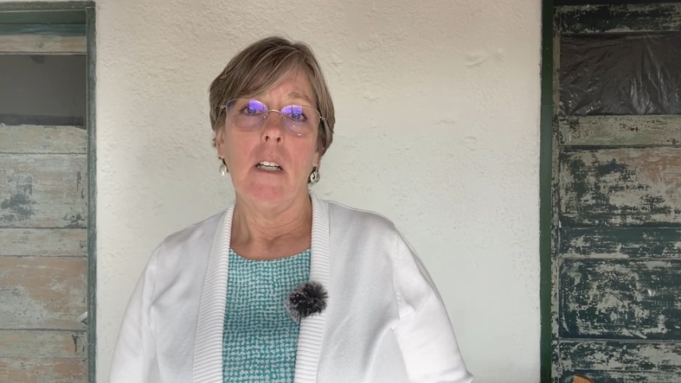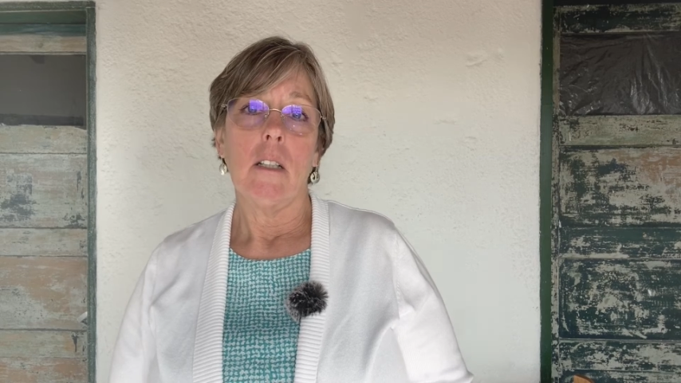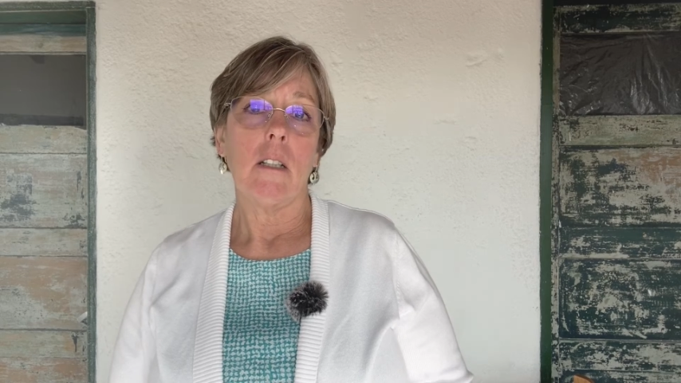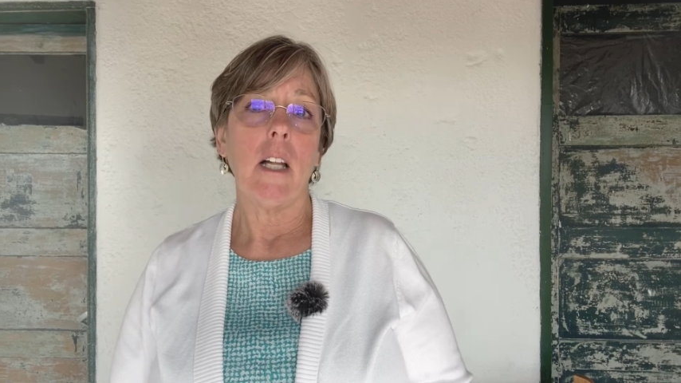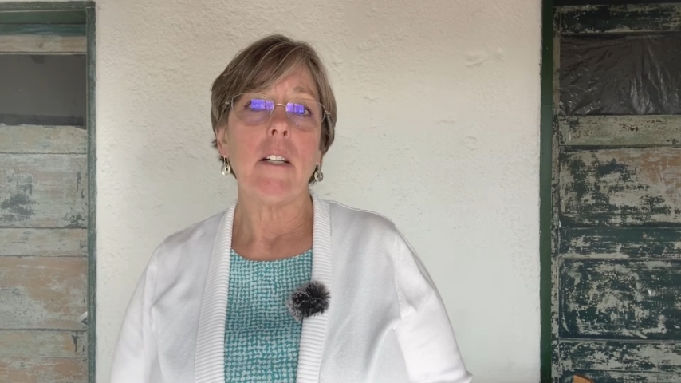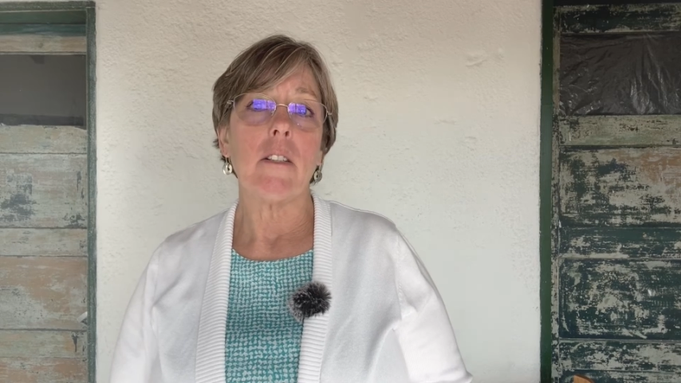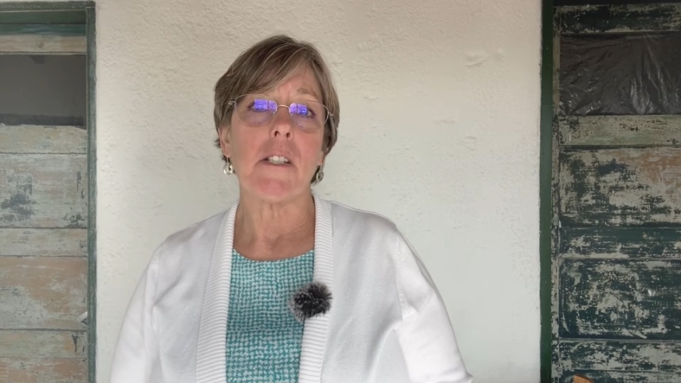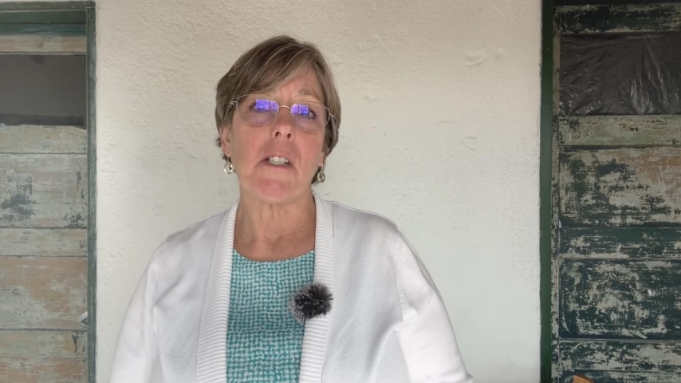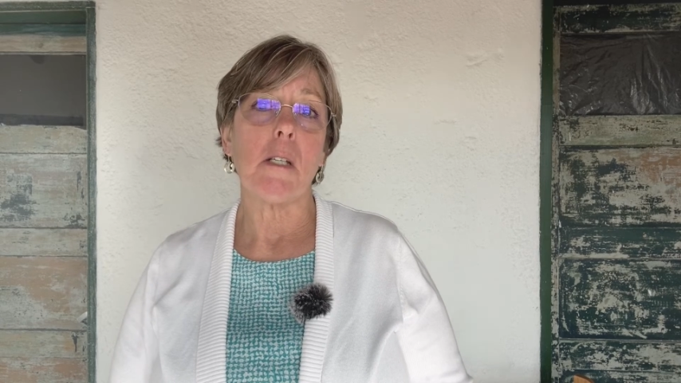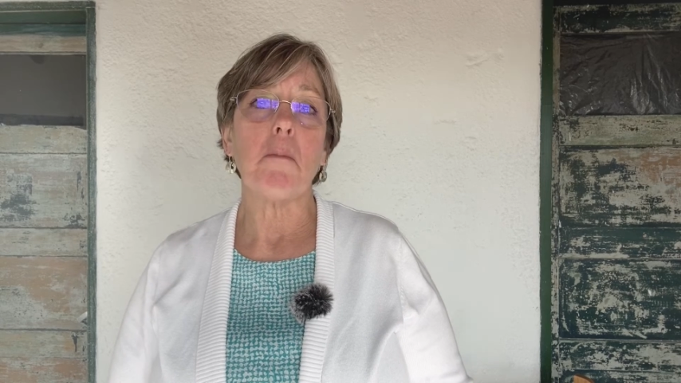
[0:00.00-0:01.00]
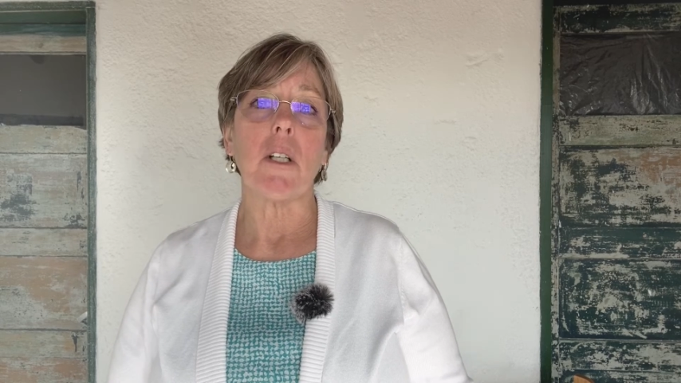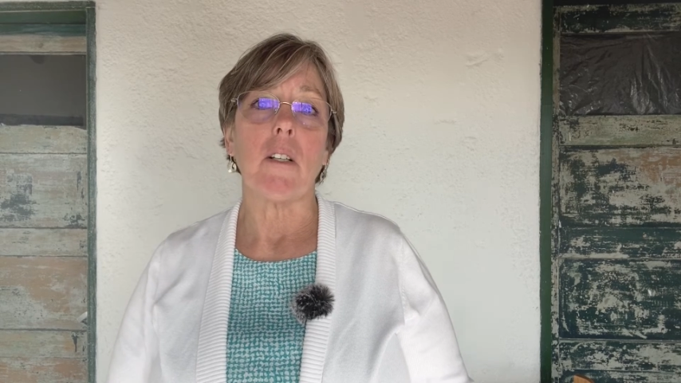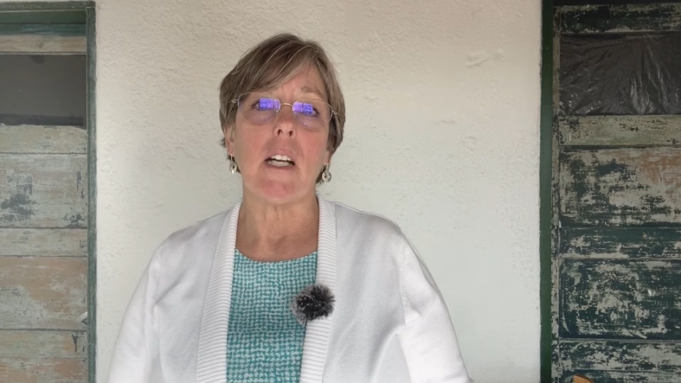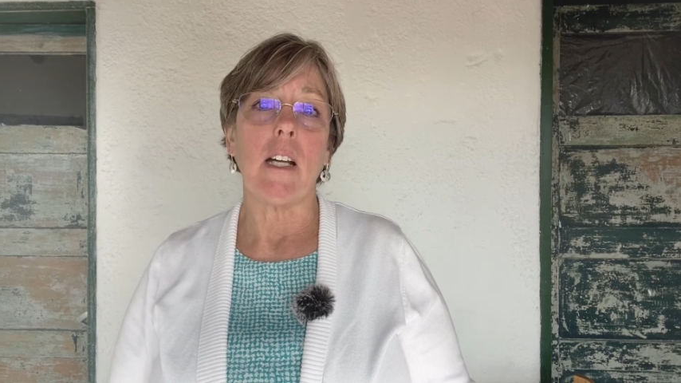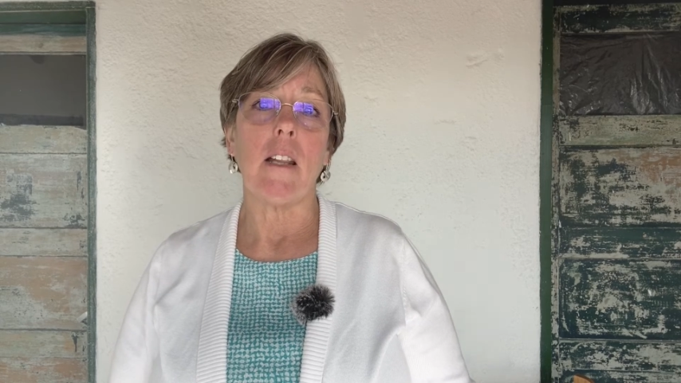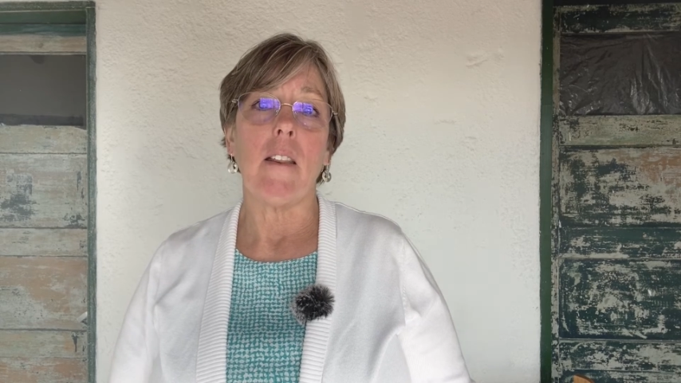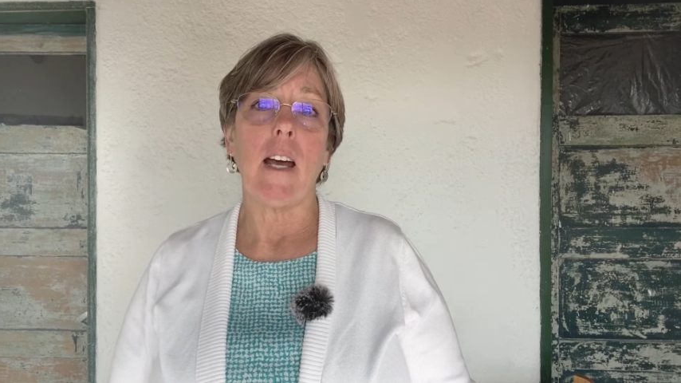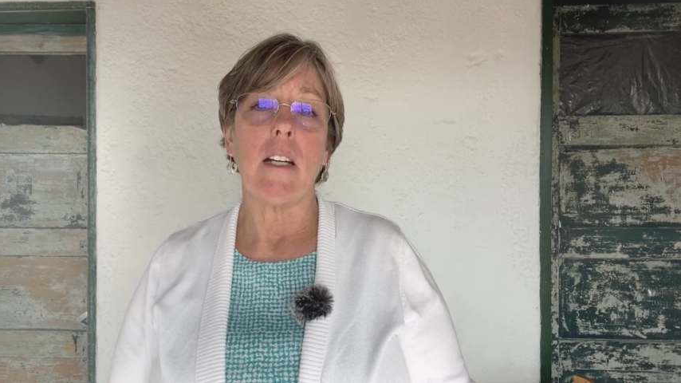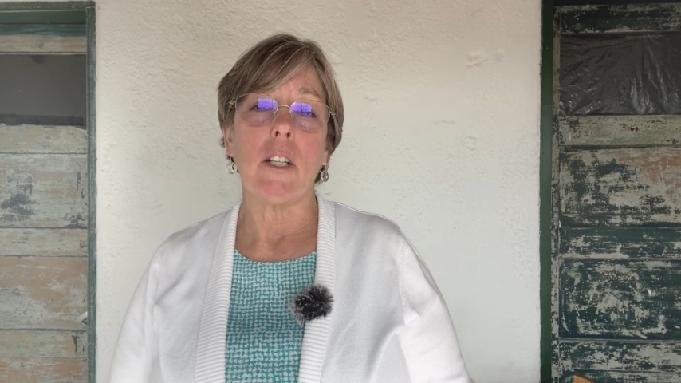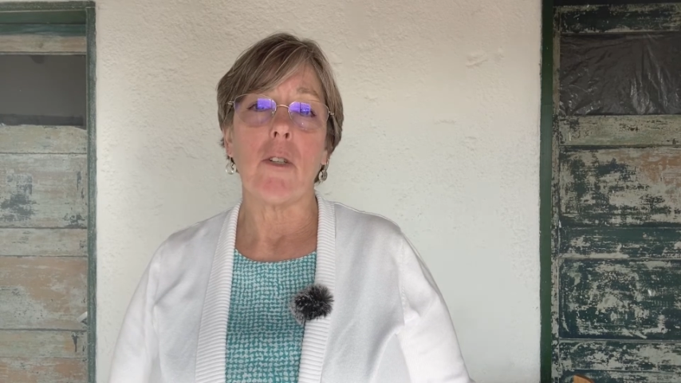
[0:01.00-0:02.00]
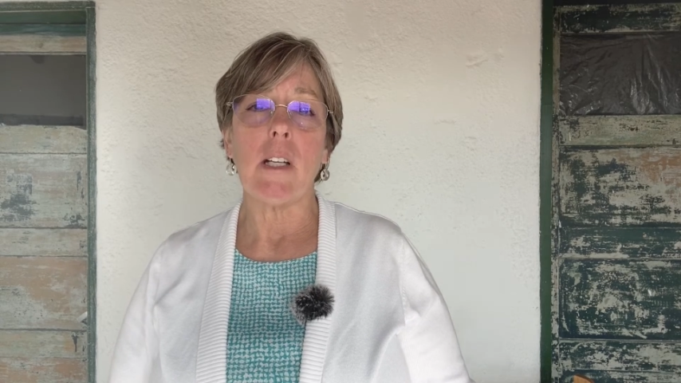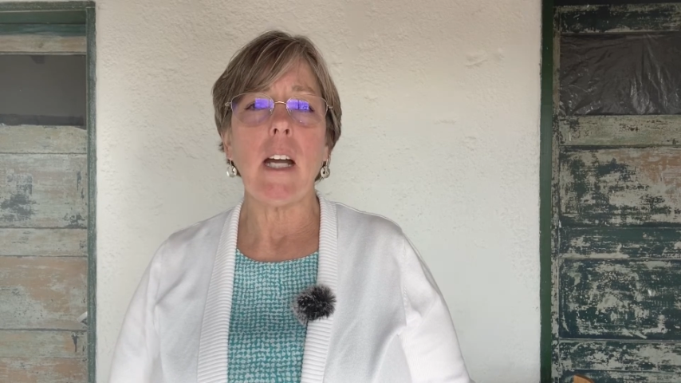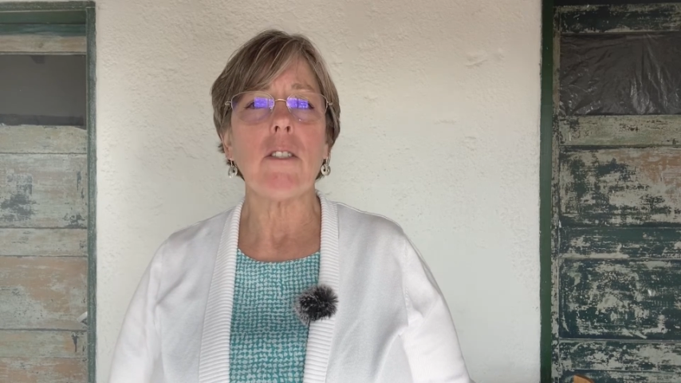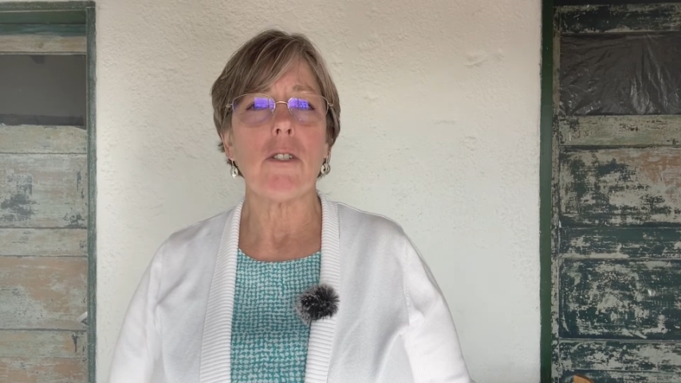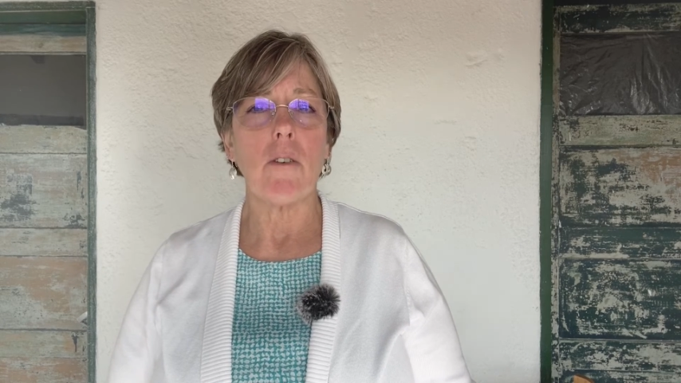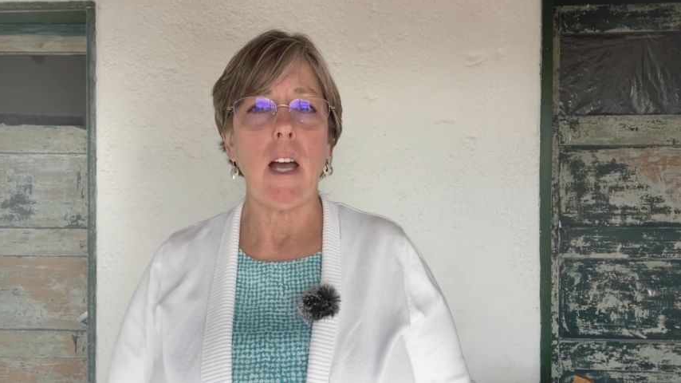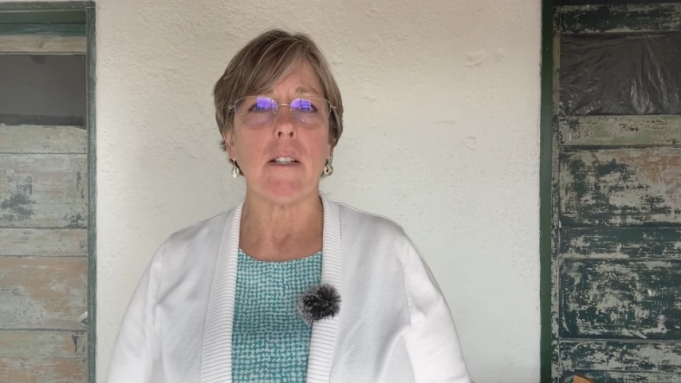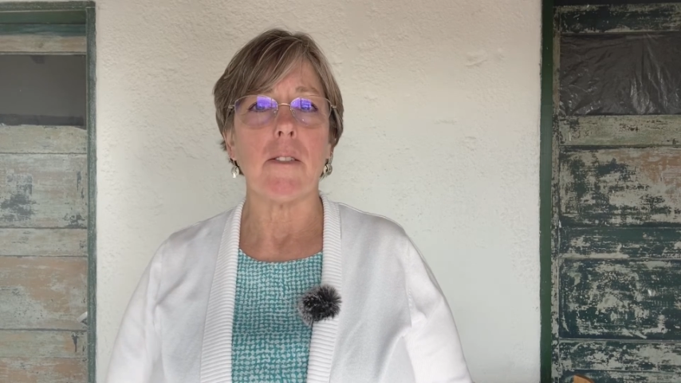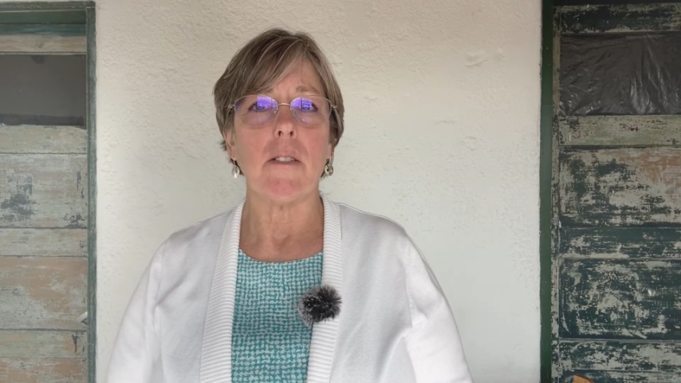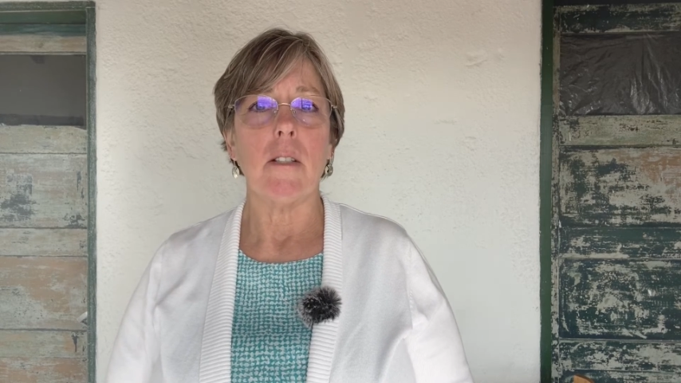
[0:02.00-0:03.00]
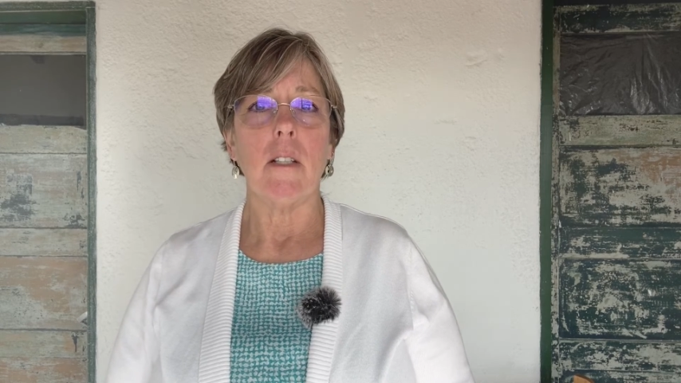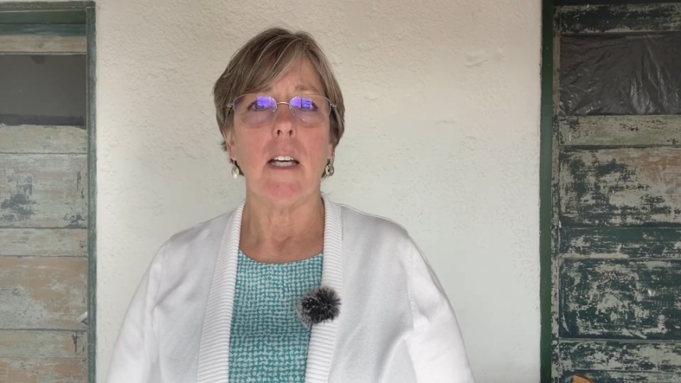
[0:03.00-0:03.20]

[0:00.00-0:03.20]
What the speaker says: Clutter is similar in that it creates stress